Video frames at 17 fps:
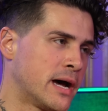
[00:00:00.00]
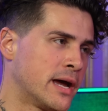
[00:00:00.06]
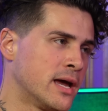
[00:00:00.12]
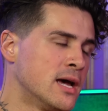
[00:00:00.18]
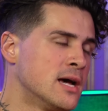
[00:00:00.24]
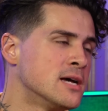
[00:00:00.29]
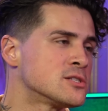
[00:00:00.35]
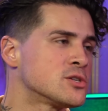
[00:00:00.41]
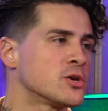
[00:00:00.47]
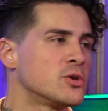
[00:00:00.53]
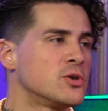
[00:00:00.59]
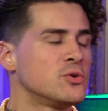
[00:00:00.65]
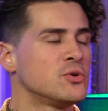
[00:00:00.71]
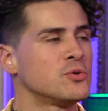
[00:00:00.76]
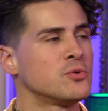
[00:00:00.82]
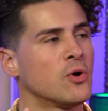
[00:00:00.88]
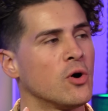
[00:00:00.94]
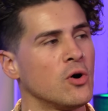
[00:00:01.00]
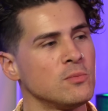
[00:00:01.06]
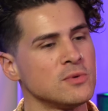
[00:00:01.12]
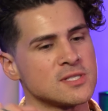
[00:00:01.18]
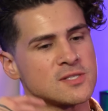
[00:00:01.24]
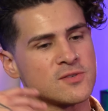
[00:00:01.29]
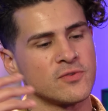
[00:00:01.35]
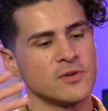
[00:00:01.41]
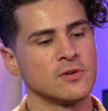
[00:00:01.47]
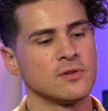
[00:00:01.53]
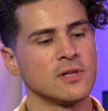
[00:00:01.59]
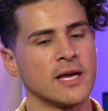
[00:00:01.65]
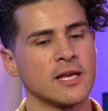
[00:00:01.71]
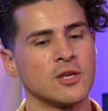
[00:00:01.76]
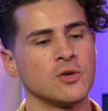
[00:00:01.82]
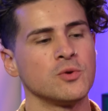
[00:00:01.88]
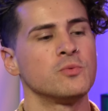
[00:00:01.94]
Right, it. Yeah. So you almost feel
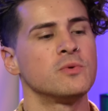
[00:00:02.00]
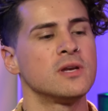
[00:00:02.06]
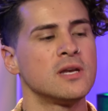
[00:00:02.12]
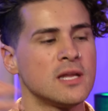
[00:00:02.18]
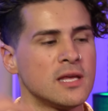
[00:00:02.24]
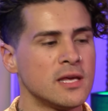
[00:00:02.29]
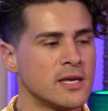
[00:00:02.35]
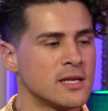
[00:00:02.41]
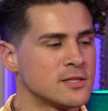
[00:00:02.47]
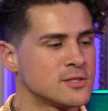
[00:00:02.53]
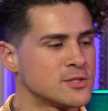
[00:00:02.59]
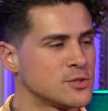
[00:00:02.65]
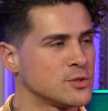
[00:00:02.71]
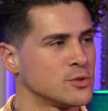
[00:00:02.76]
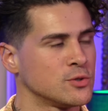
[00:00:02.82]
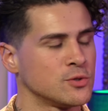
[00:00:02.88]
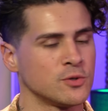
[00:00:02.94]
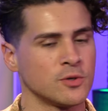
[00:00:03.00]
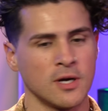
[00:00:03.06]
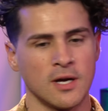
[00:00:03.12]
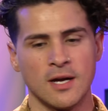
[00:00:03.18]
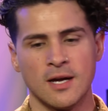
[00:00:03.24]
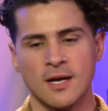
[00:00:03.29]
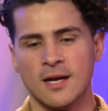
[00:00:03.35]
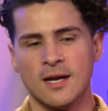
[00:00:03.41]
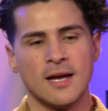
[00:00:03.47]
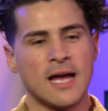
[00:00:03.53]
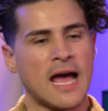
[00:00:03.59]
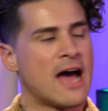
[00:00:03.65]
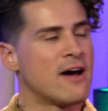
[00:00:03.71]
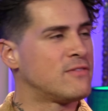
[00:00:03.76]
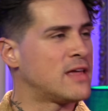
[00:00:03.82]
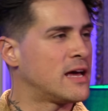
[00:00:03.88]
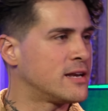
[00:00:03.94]
like you need to
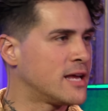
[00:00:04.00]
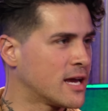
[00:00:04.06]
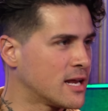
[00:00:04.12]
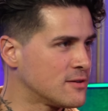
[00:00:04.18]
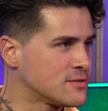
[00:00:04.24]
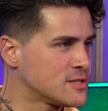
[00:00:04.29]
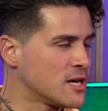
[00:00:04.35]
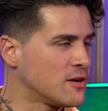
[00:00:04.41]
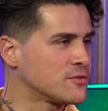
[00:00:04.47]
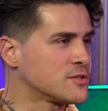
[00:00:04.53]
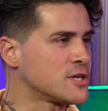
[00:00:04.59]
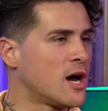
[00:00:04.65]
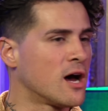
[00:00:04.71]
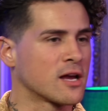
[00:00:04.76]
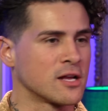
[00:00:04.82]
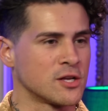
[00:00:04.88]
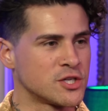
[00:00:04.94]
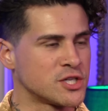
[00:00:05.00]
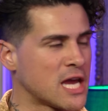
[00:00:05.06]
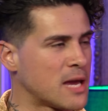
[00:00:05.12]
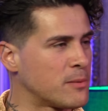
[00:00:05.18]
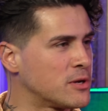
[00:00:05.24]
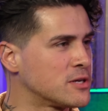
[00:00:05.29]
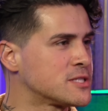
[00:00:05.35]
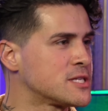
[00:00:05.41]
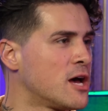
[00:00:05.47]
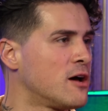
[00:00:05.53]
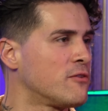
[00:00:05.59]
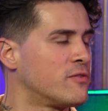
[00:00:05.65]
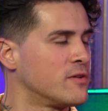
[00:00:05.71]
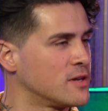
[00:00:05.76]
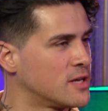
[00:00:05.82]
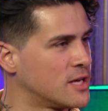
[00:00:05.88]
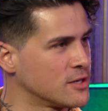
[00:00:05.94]
have that negative self-talk and shame
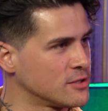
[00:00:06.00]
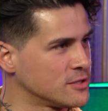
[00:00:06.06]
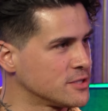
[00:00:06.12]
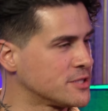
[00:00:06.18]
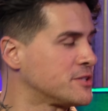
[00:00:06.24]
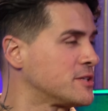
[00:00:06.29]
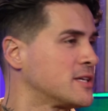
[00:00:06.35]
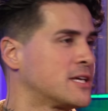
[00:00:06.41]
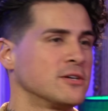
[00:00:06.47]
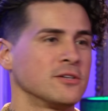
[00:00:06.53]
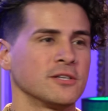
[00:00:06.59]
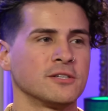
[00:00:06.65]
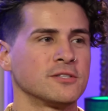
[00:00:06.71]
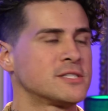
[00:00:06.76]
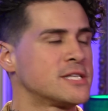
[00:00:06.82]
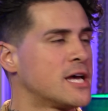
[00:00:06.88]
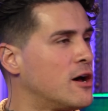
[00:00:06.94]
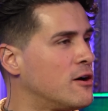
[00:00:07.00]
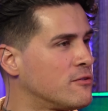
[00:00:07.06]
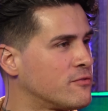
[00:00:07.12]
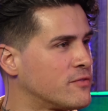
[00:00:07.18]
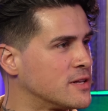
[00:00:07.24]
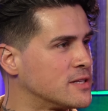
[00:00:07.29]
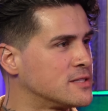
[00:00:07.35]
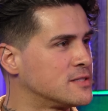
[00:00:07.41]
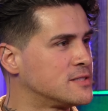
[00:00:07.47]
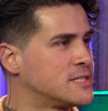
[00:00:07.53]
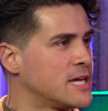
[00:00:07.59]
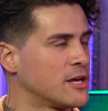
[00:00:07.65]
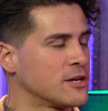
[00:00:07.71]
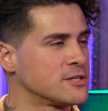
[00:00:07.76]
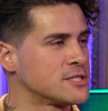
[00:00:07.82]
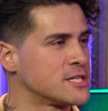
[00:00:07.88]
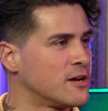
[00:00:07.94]
yourself and guilt, guilt yourself and
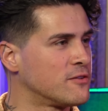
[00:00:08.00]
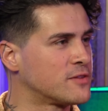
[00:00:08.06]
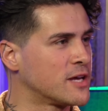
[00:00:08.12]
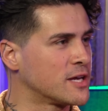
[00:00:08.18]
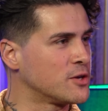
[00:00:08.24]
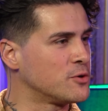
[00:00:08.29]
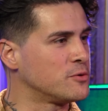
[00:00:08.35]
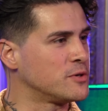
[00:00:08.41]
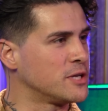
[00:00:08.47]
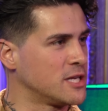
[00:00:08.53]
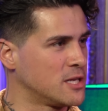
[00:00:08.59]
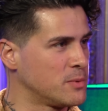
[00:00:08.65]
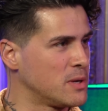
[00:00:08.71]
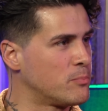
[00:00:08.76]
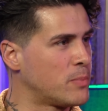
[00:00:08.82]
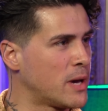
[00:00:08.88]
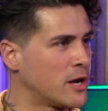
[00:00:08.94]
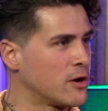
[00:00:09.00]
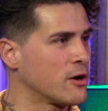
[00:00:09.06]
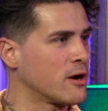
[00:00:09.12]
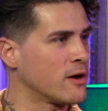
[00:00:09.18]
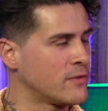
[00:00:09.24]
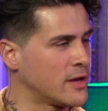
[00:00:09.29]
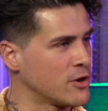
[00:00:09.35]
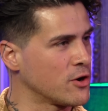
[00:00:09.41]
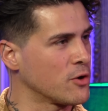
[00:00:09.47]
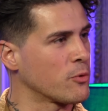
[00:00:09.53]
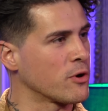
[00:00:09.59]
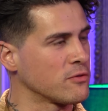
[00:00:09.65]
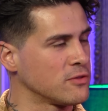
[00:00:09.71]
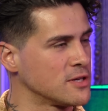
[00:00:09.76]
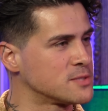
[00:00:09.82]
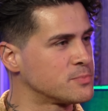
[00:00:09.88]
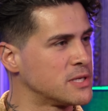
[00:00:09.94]
tell yourself that you need to be better and that you're a
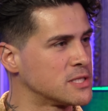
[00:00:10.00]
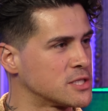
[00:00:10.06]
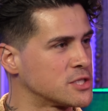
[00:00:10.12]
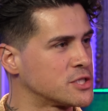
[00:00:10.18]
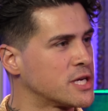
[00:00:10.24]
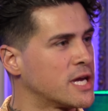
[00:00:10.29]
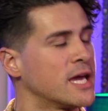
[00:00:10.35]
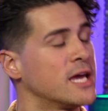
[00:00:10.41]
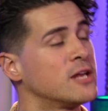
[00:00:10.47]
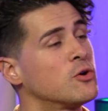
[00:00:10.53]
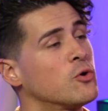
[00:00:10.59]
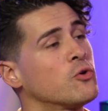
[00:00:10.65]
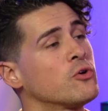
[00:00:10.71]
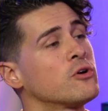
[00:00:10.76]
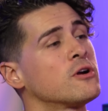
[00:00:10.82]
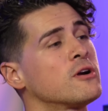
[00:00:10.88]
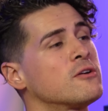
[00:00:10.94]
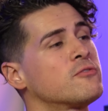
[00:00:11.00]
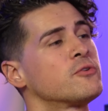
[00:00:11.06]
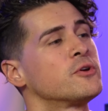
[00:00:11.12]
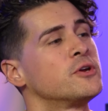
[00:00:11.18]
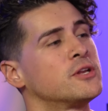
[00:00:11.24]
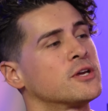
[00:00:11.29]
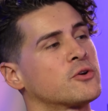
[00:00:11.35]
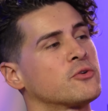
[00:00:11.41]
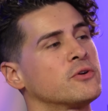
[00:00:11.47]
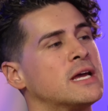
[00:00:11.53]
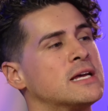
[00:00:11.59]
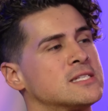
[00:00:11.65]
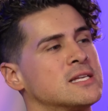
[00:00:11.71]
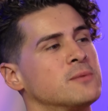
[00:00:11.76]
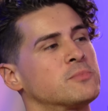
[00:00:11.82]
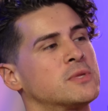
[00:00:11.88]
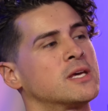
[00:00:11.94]
worthless piece of shit in yeah. order for you to
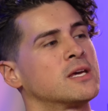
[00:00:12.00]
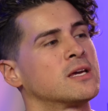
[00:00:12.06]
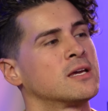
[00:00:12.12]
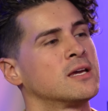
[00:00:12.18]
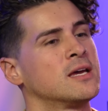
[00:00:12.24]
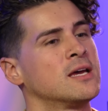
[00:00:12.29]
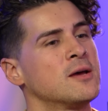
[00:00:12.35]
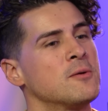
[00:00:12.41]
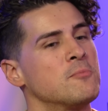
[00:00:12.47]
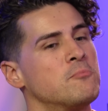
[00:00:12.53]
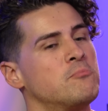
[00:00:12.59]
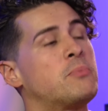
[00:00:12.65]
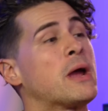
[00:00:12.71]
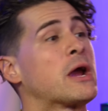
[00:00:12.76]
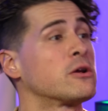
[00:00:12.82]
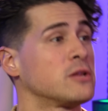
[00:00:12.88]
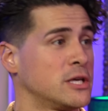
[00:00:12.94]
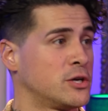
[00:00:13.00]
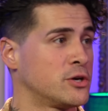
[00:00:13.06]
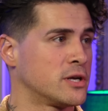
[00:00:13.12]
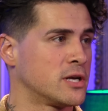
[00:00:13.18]
create something barely